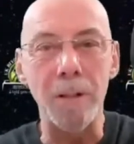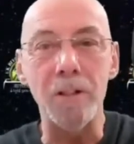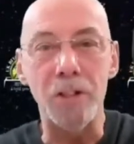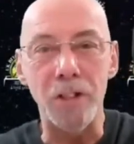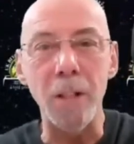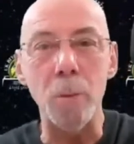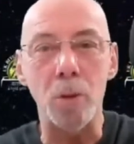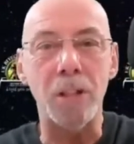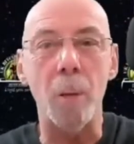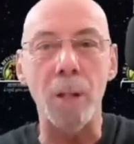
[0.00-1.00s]
and see
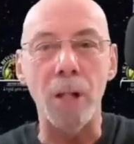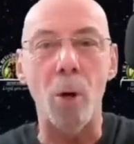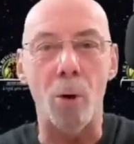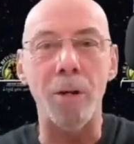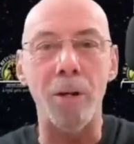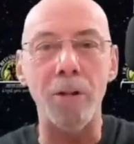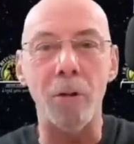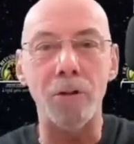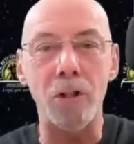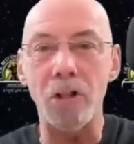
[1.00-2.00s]
what's going on and
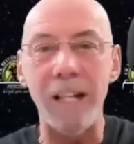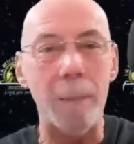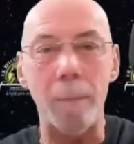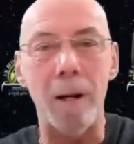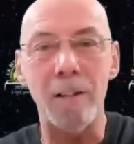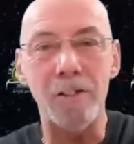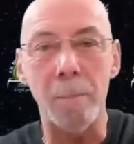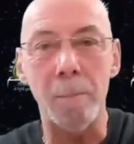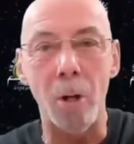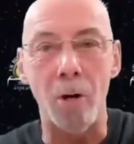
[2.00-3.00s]
not just let it pass
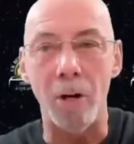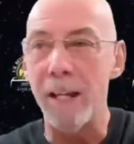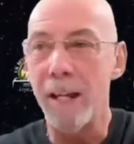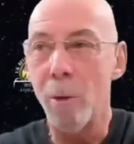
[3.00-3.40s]
them by.